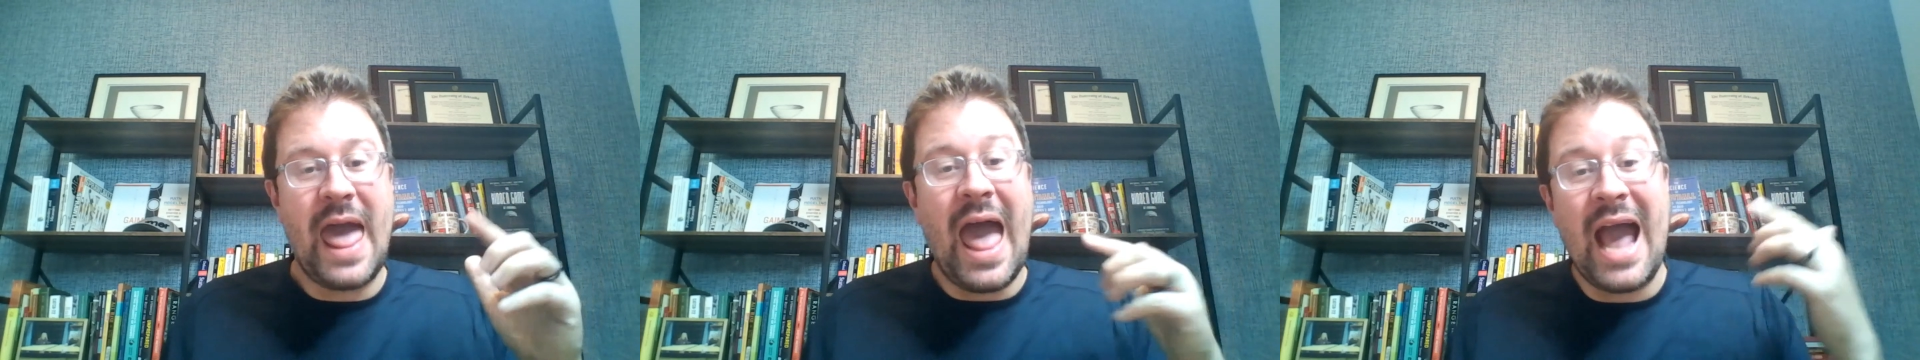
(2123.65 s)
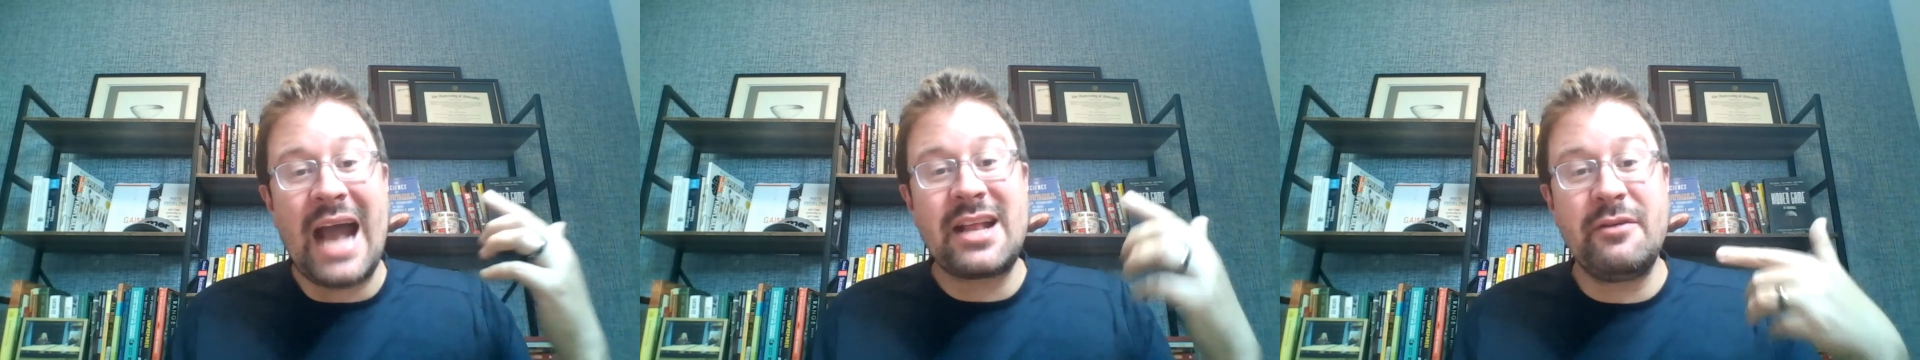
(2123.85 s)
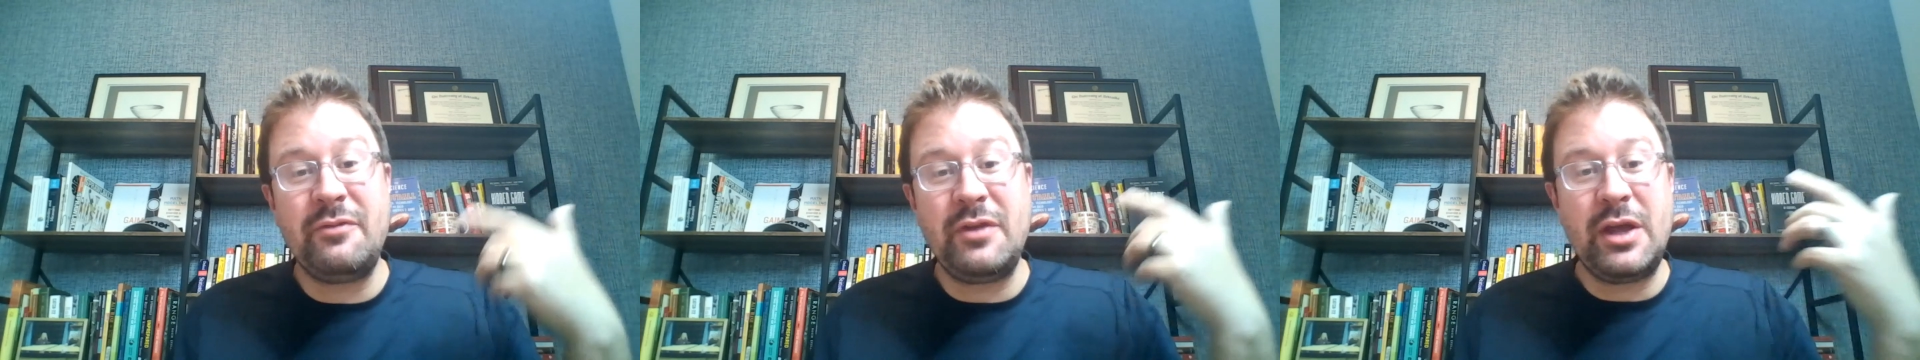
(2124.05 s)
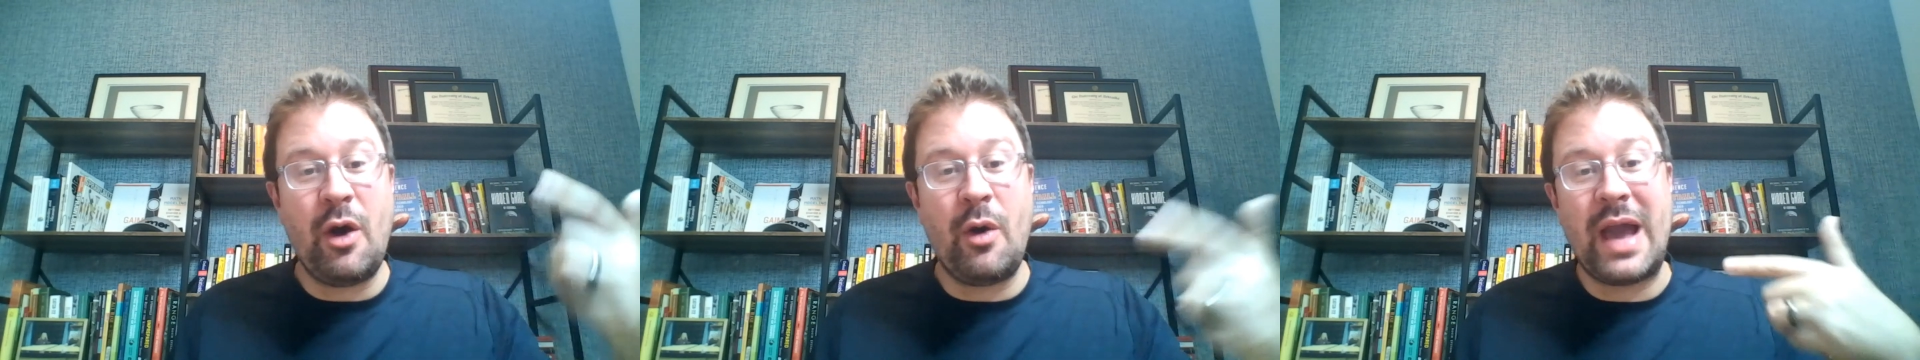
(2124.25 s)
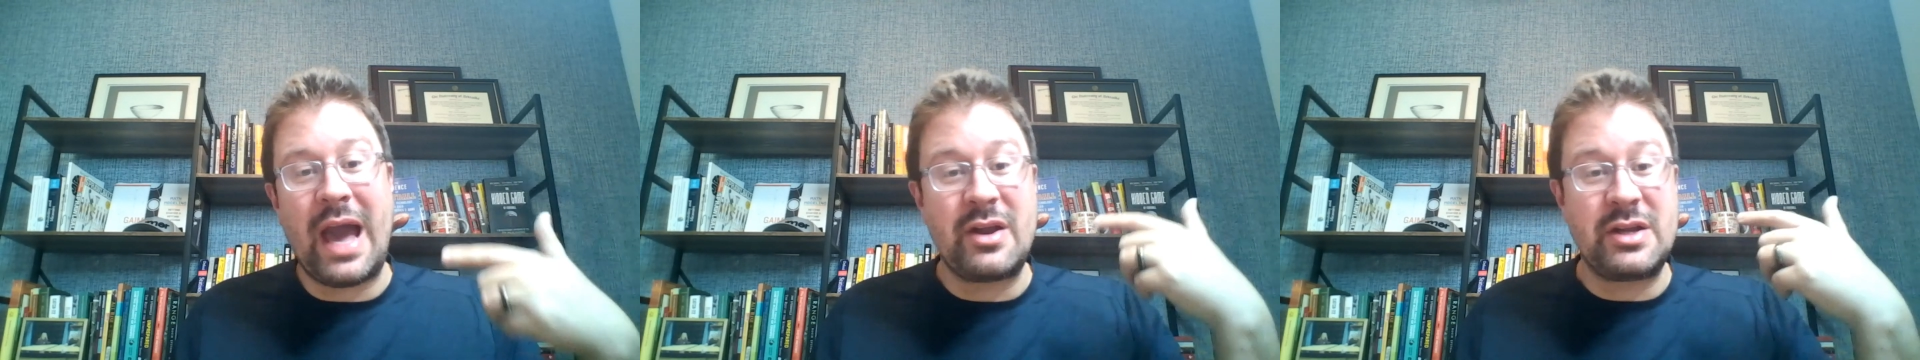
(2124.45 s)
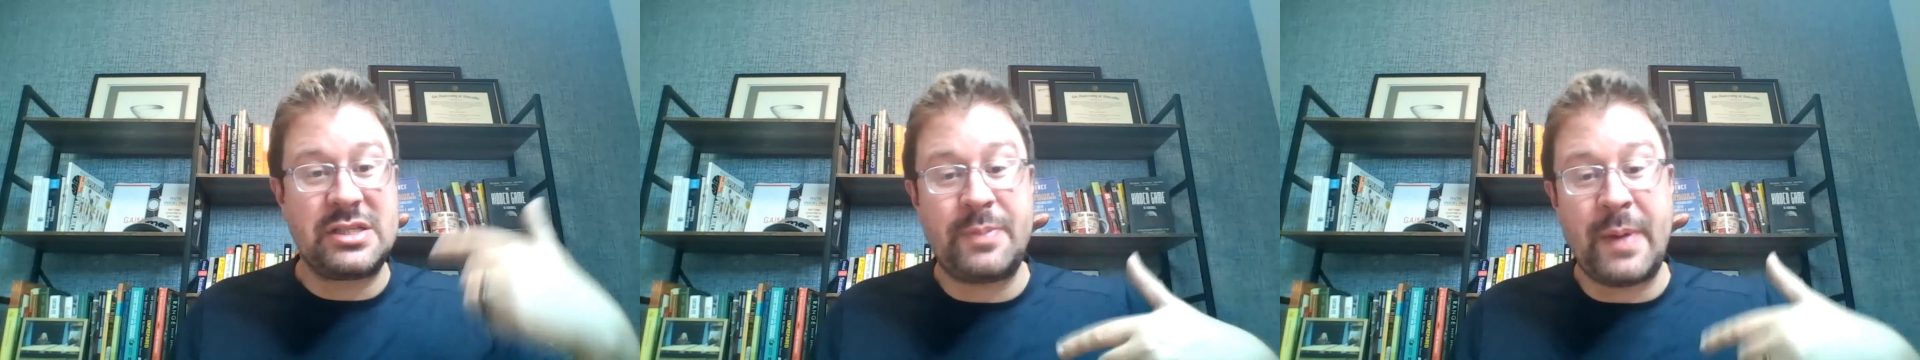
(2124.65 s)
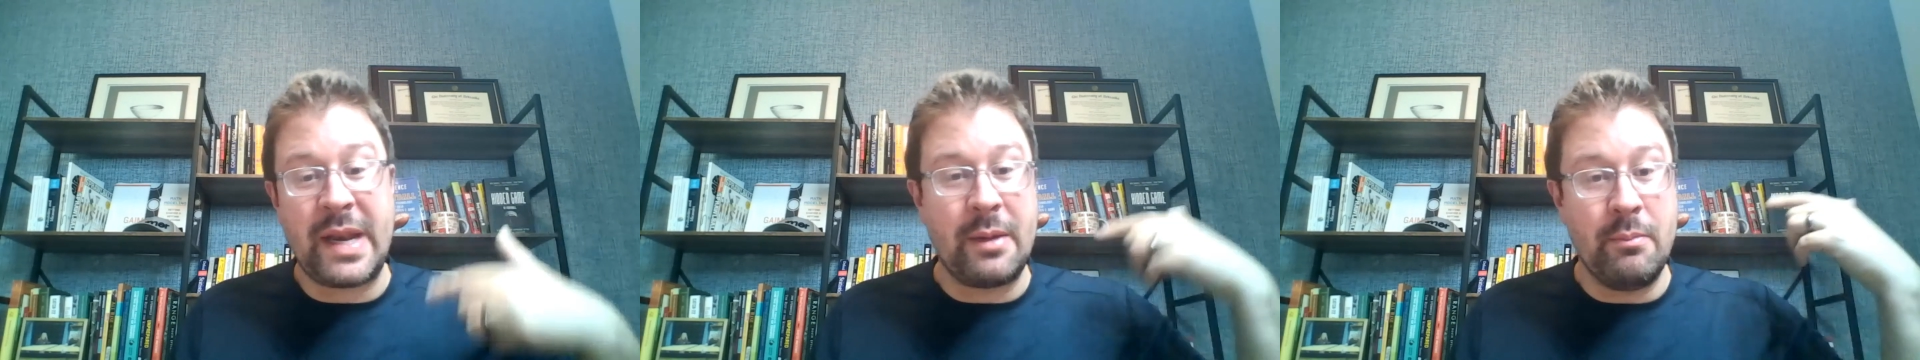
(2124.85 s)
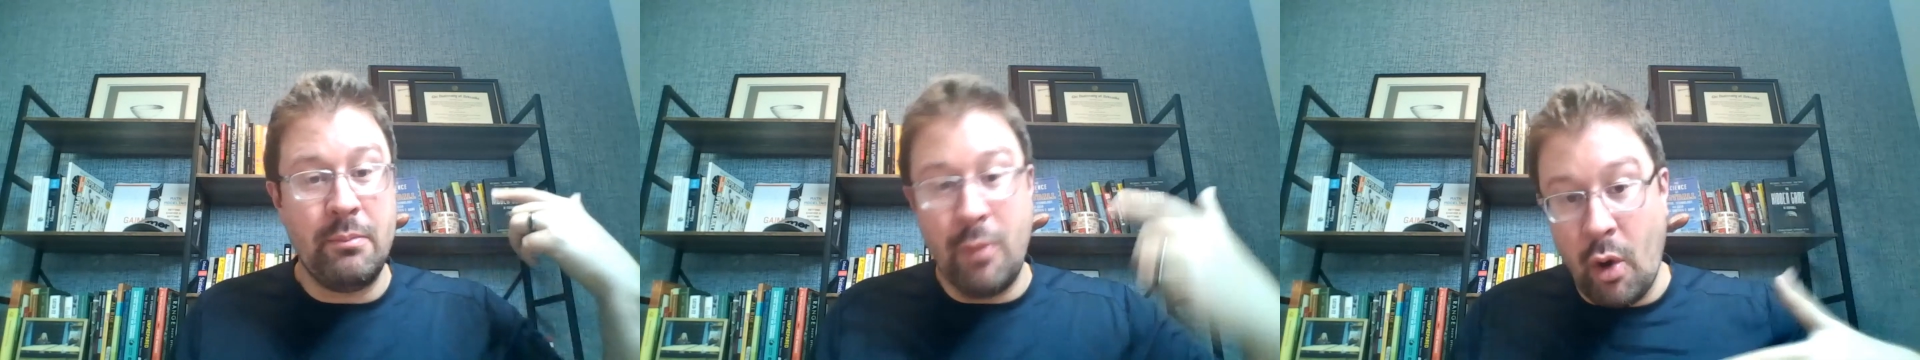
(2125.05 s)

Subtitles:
actively going out and spending